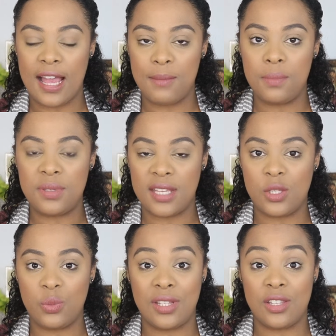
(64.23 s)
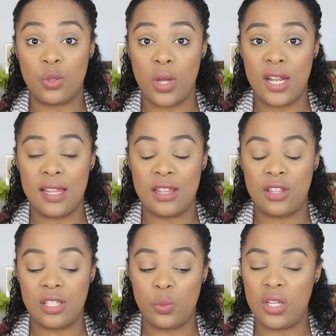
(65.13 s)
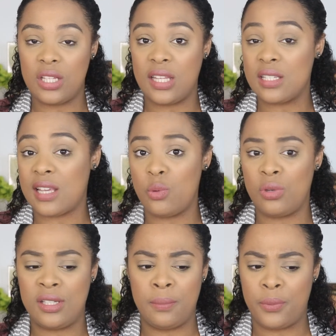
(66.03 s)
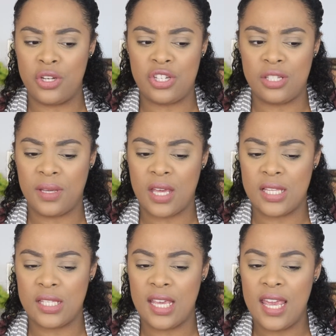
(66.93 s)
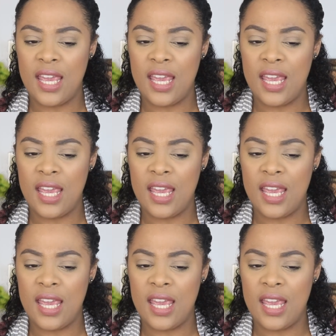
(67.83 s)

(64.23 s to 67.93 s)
I'm obsessed with this one and this is one of the things that you need to purchase because